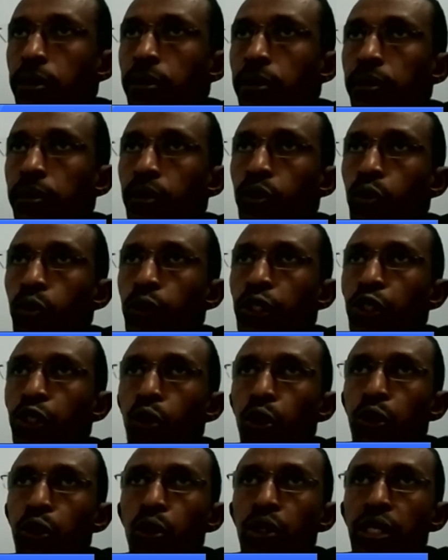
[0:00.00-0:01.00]
which also
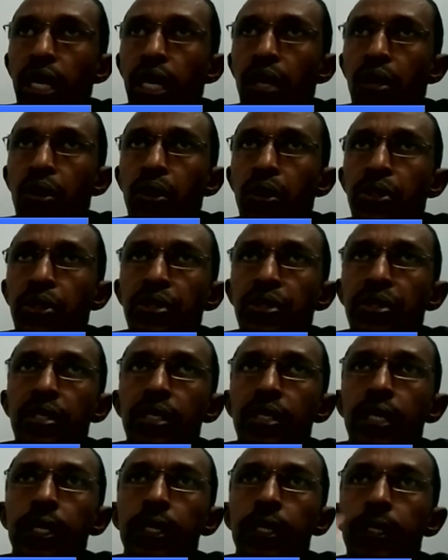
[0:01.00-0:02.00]
tackles
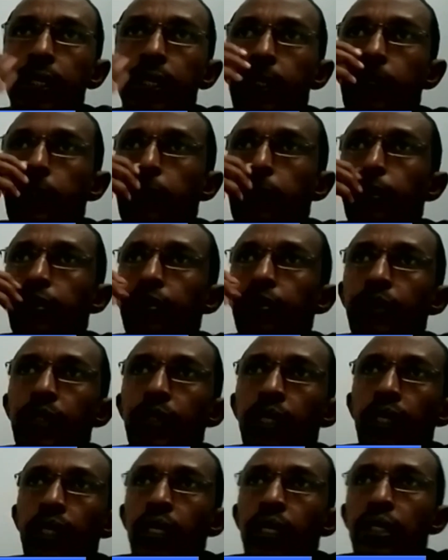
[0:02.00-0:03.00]
the
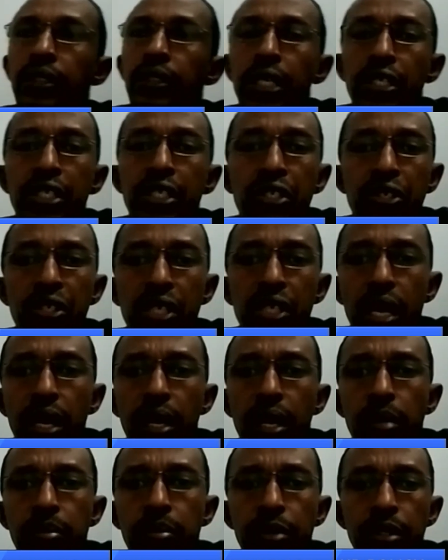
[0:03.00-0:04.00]
lease
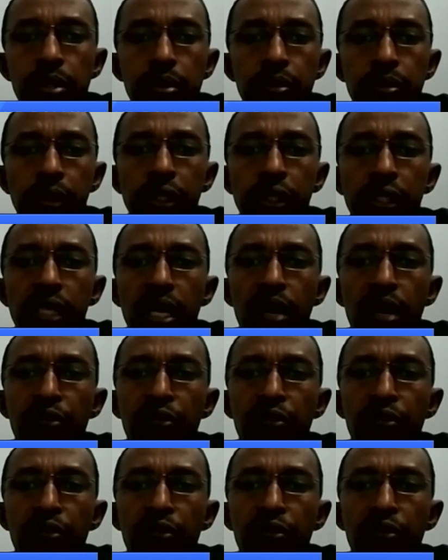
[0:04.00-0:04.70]
terms, which have